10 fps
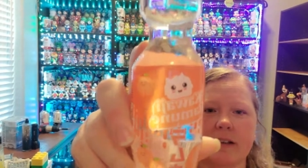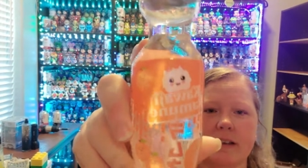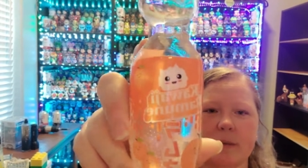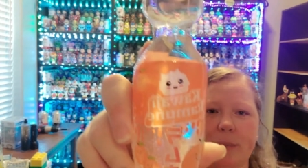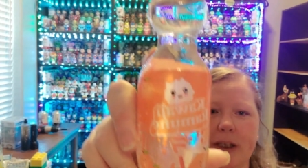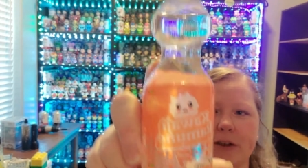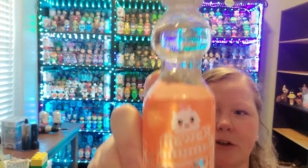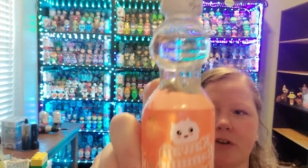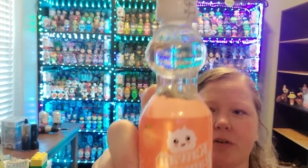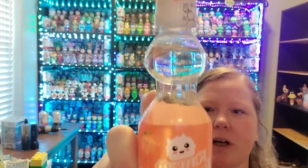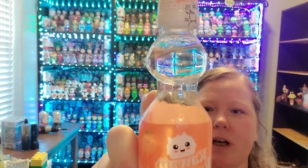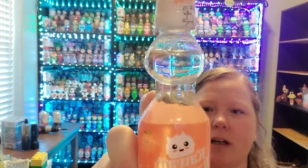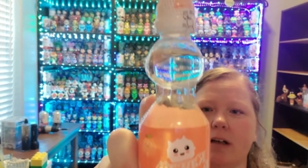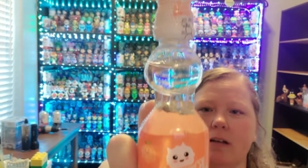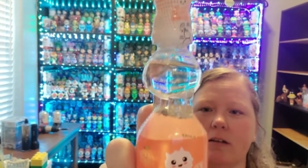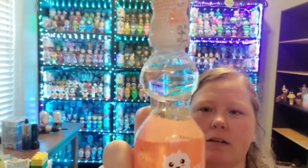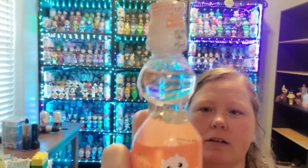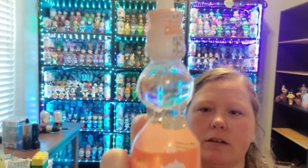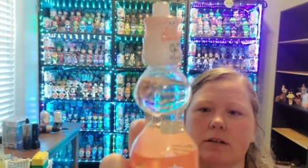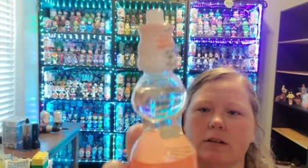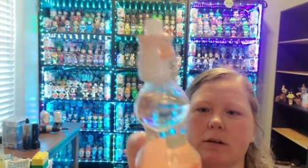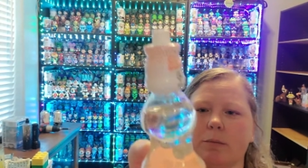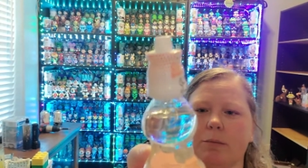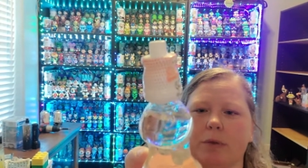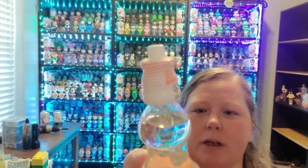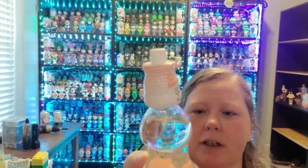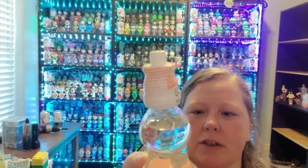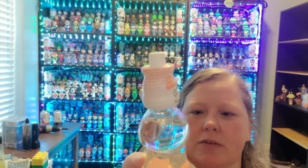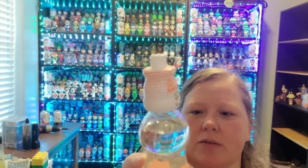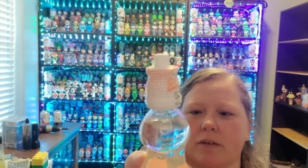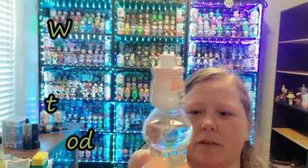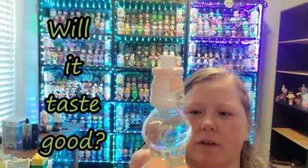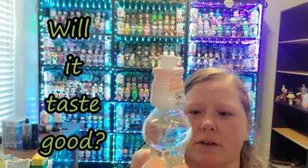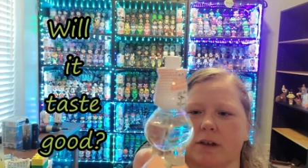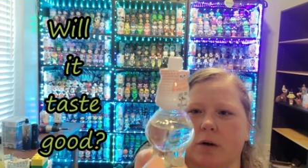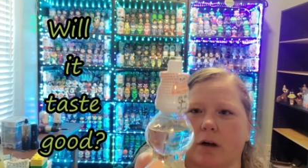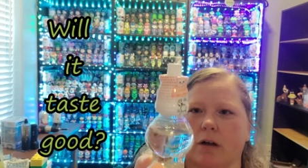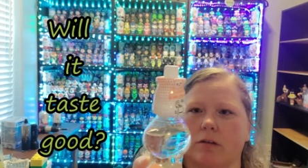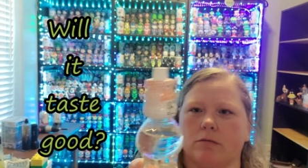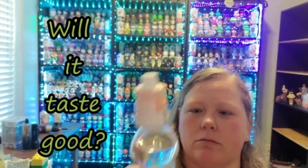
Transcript: this is a peach drink. Peach flavored soda.